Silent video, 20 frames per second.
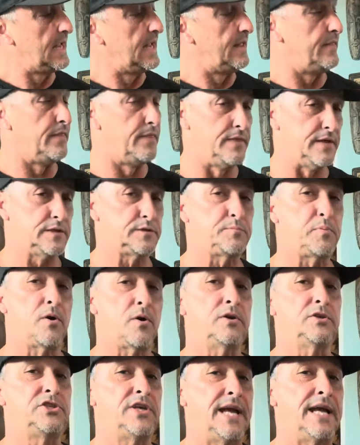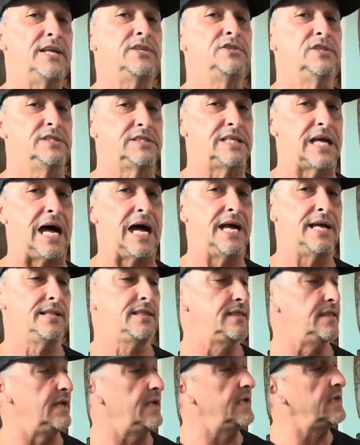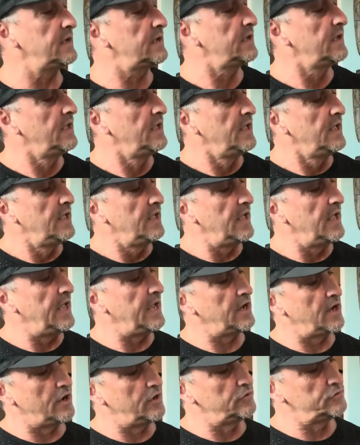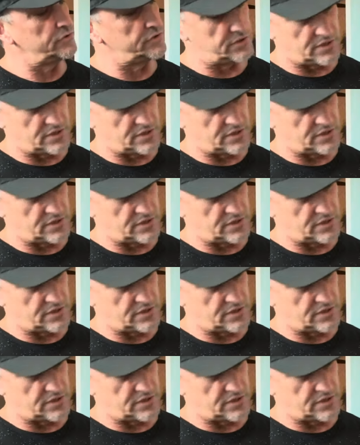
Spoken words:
This part changes, I think. It goes